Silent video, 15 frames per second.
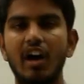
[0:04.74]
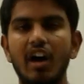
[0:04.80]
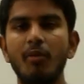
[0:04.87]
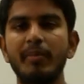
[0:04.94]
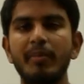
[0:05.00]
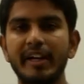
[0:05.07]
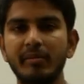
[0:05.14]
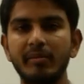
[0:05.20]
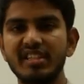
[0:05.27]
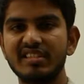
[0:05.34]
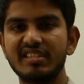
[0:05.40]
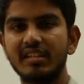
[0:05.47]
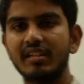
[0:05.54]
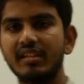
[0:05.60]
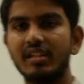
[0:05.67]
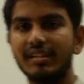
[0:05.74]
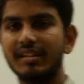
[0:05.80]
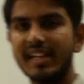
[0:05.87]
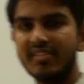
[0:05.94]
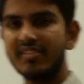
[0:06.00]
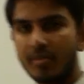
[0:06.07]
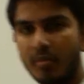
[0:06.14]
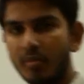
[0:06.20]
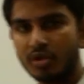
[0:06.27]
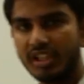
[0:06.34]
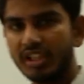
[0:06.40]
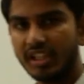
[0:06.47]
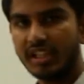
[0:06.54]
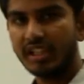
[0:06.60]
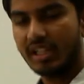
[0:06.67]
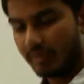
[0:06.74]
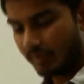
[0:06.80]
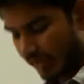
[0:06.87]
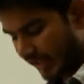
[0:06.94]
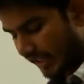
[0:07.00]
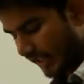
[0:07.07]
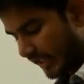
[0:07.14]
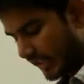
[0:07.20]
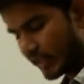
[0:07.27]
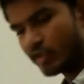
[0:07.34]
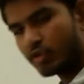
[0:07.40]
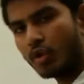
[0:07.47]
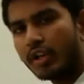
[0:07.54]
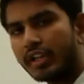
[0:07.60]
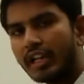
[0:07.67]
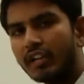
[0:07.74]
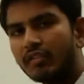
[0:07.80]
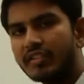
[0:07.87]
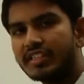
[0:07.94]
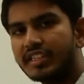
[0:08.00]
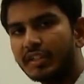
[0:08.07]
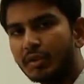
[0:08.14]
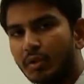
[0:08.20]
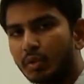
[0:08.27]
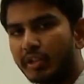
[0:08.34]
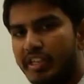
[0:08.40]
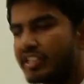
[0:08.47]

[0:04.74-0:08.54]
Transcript: our Prime Minister Narendra Modi made a historical visit to